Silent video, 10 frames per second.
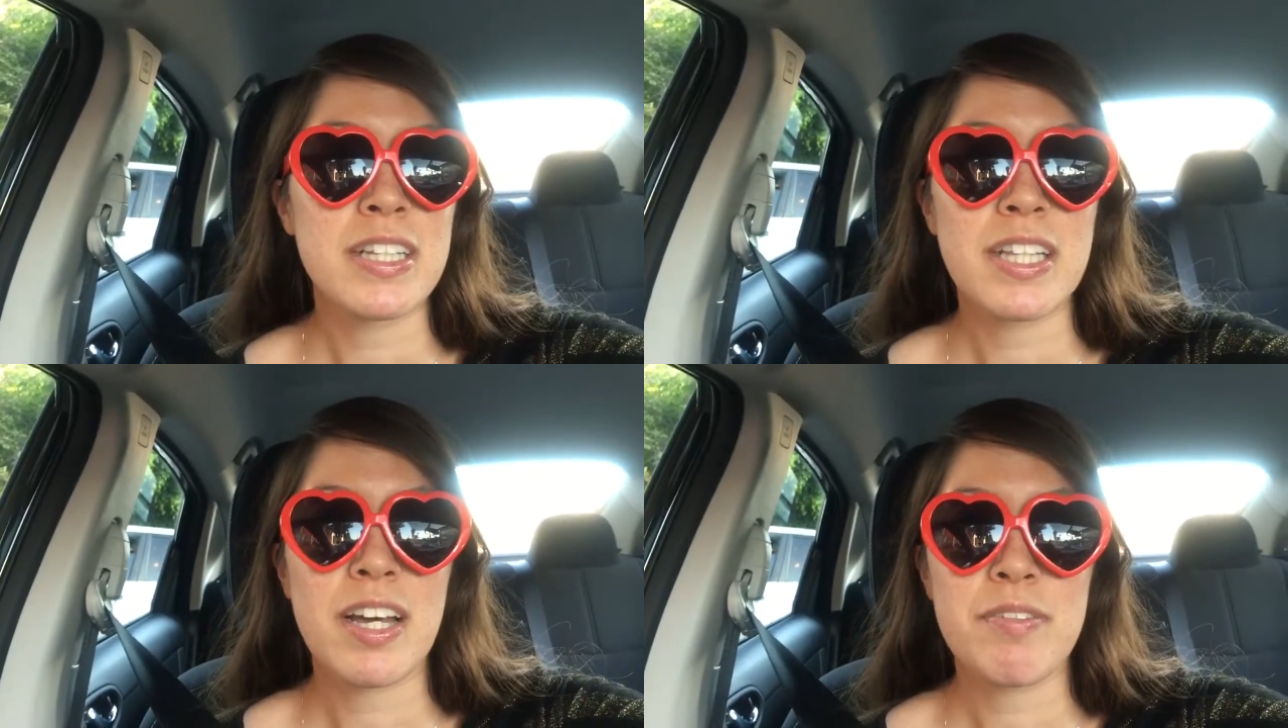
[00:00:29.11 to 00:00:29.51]

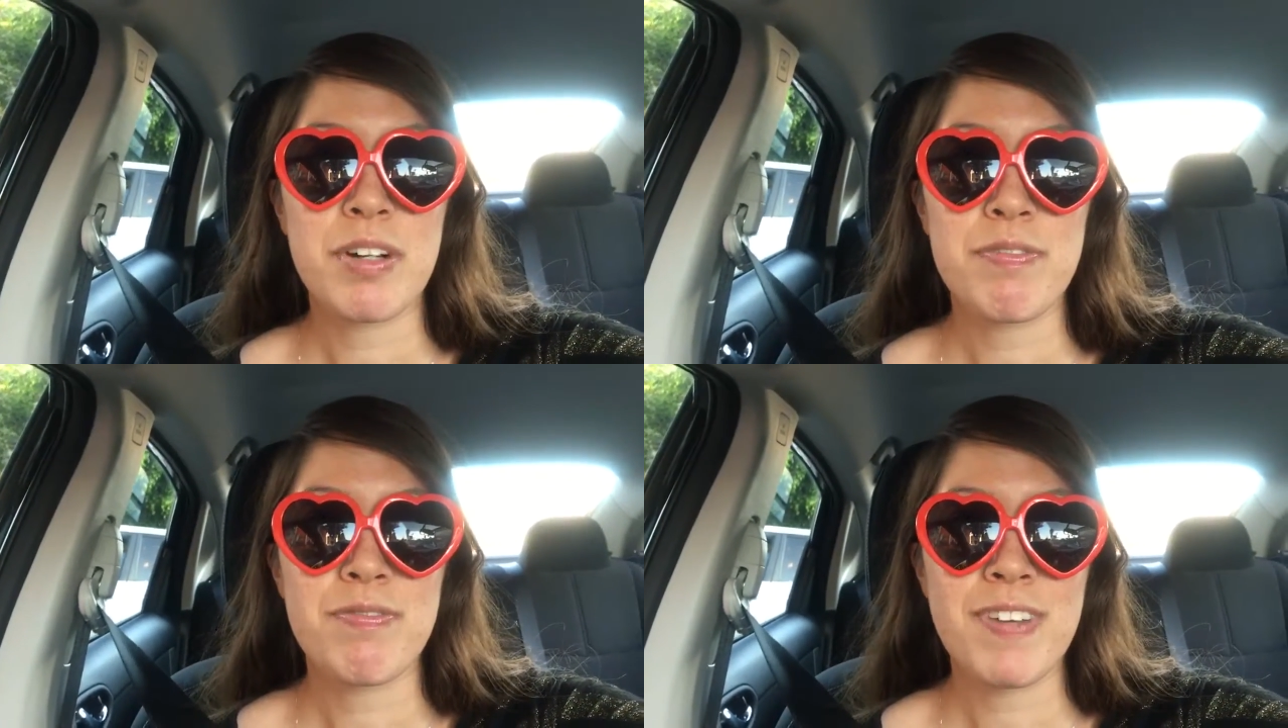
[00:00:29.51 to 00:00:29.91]
They have a
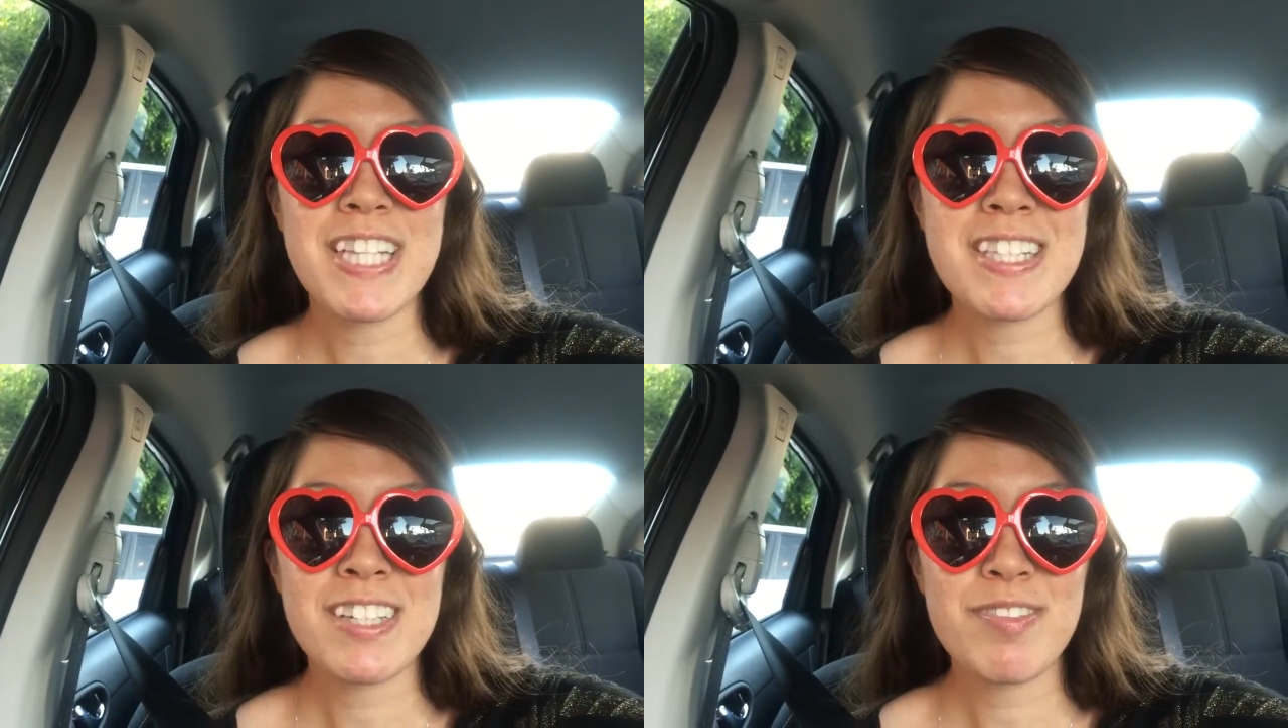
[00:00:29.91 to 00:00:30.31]

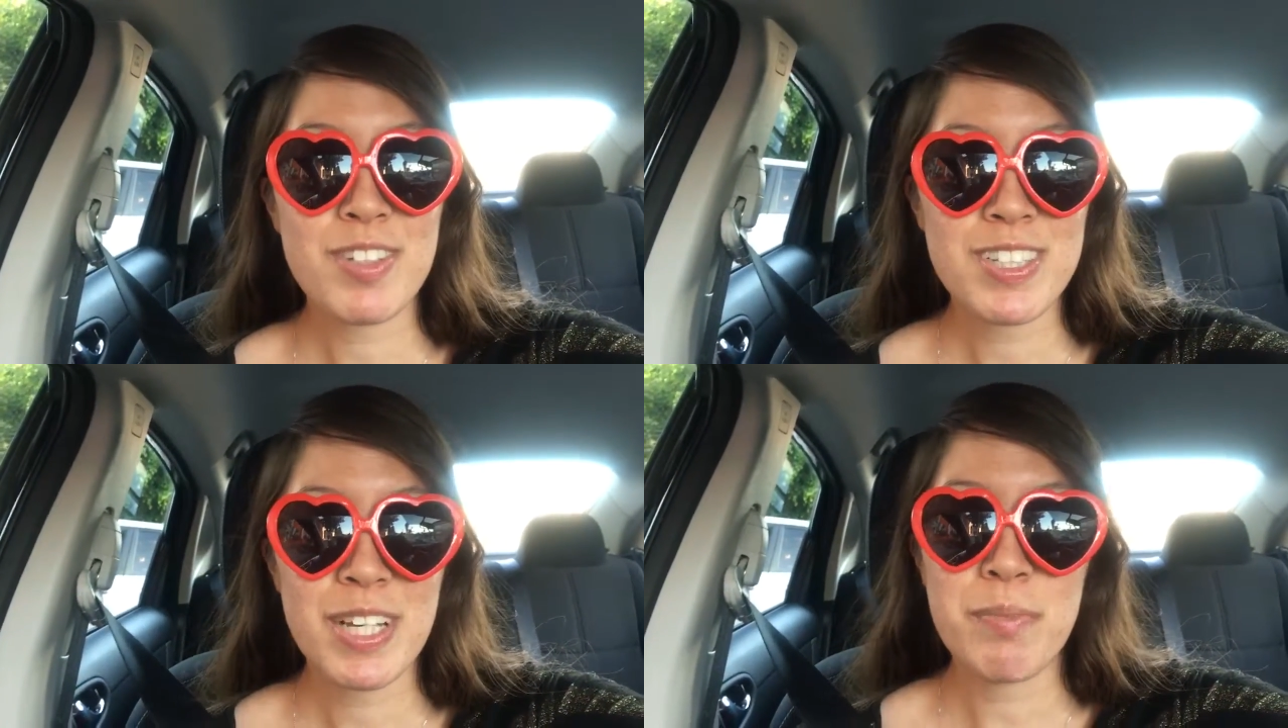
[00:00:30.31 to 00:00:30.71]

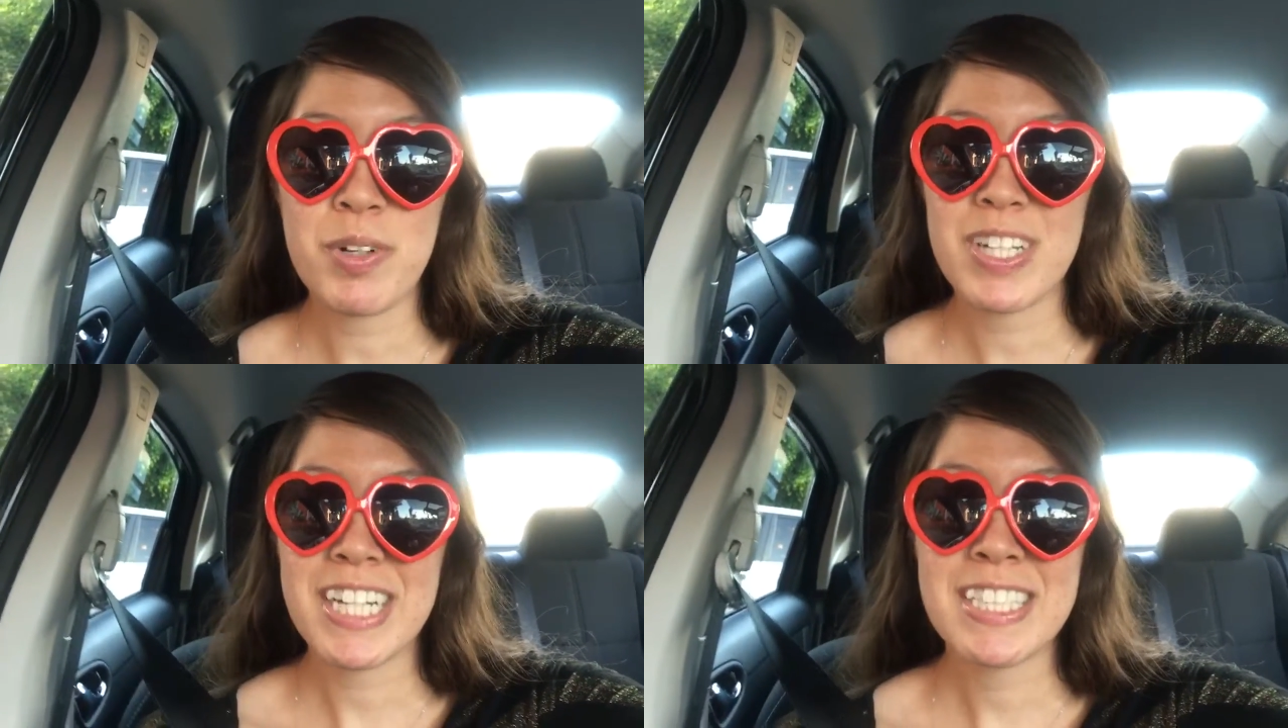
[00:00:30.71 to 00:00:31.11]
festival de
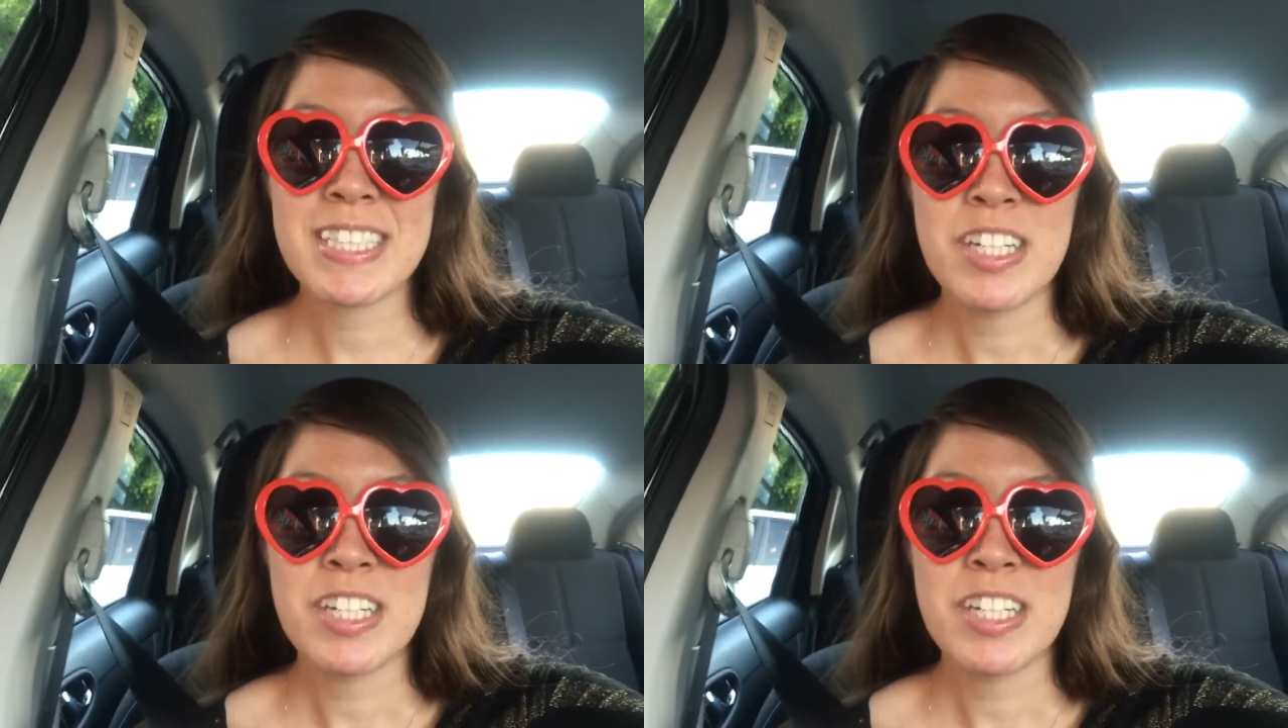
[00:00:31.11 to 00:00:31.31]
moles